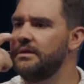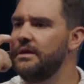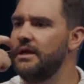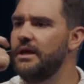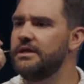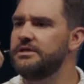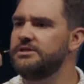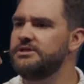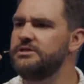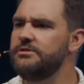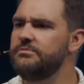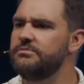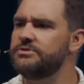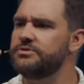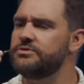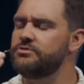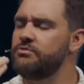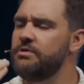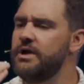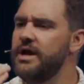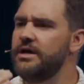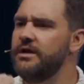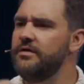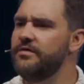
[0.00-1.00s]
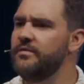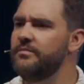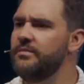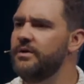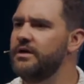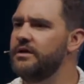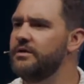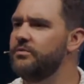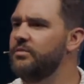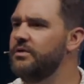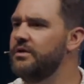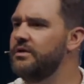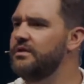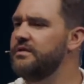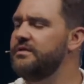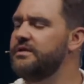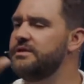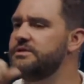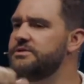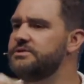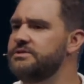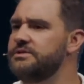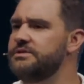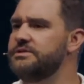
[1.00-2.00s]
And she was right on the money. And one of the
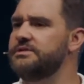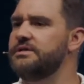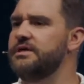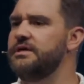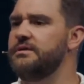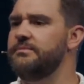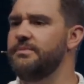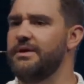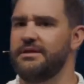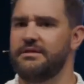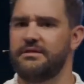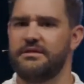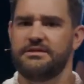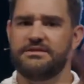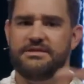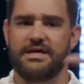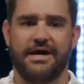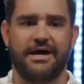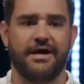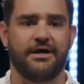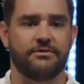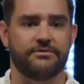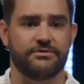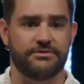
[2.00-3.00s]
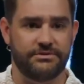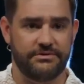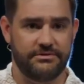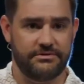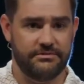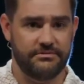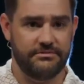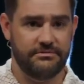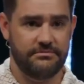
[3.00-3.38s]
things she said about this house,